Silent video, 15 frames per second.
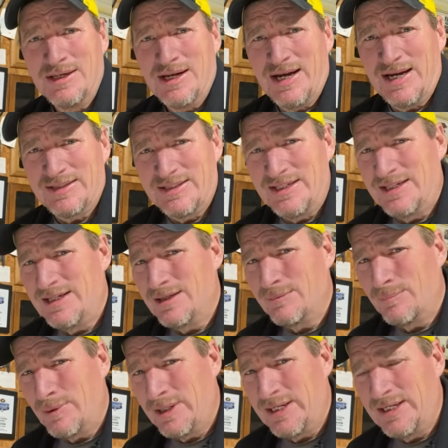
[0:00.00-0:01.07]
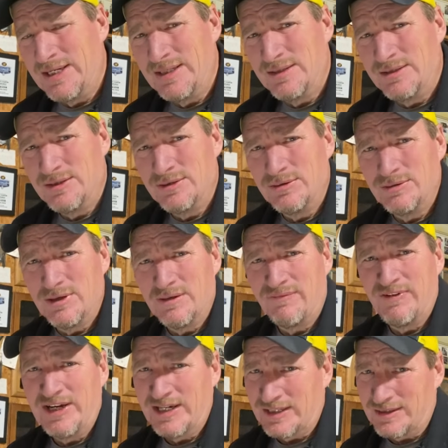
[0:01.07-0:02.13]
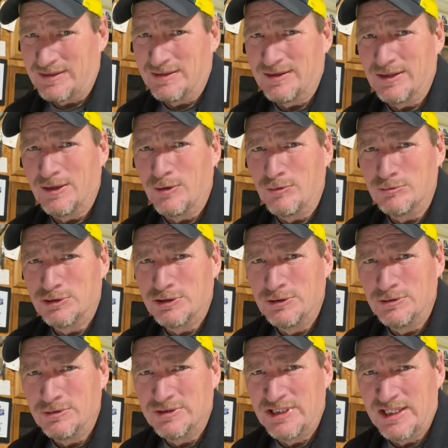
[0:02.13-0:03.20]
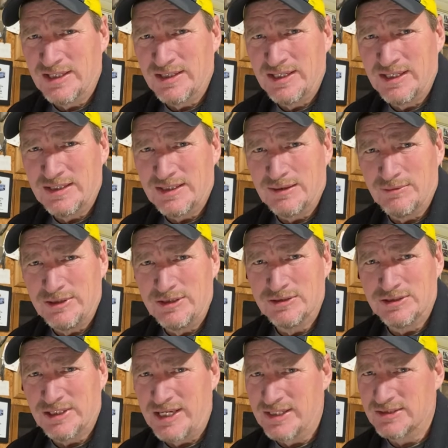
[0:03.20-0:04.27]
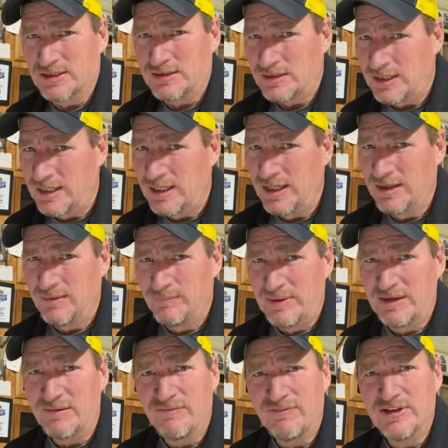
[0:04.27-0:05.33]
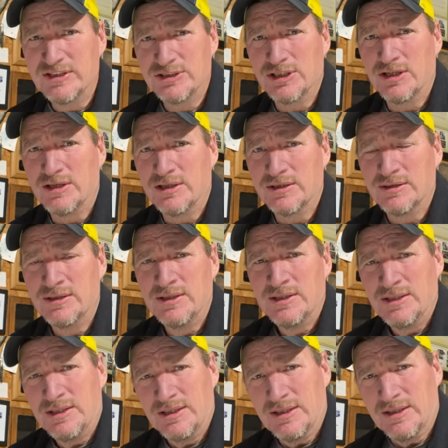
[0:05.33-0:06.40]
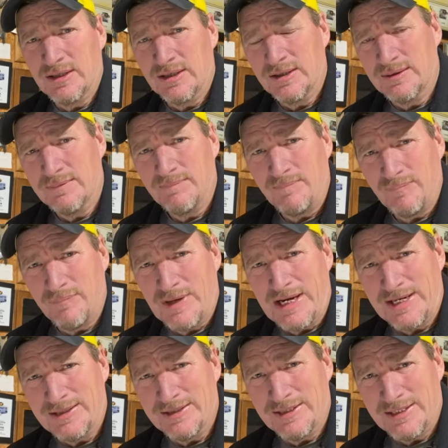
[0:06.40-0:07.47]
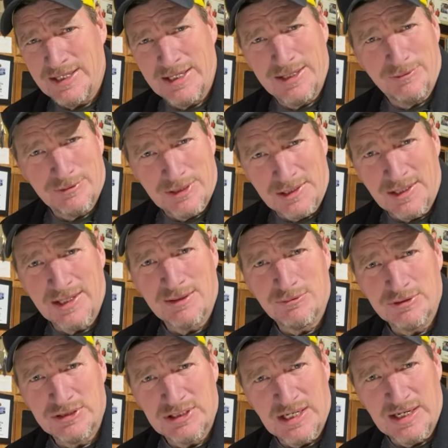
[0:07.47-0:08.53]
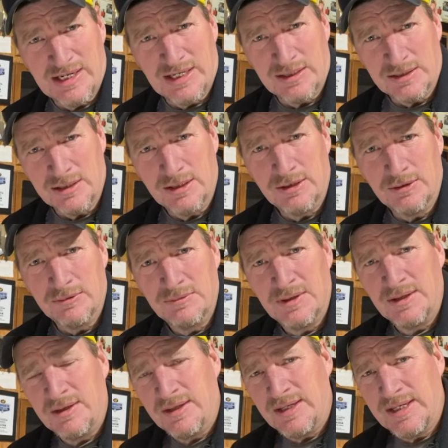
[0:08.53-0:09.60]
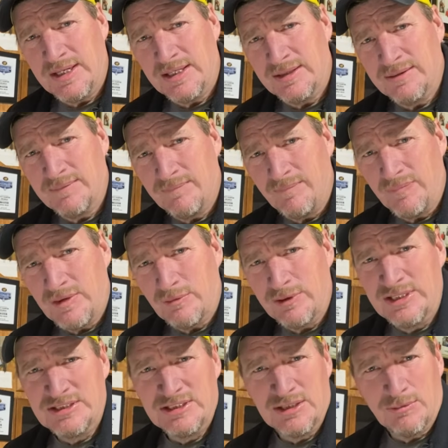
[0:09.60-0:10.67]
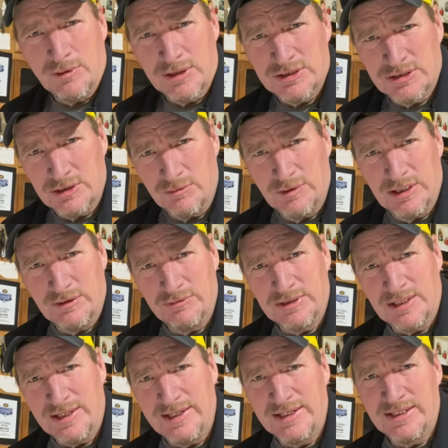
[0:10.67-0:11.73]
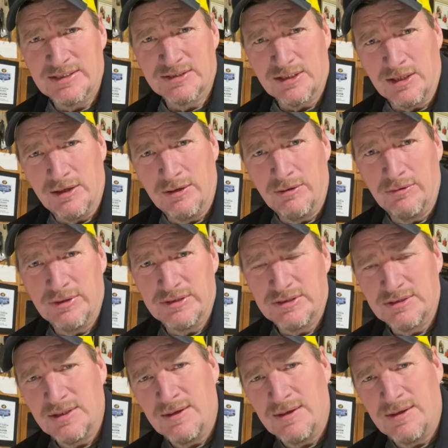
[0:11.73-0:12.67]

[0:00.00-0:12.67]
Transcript: I think it'll bring into effect an old school technique that we used to catch a lot of big fish on back in the day when the lake would stay down low. And the reason it works so well when the lake gets low is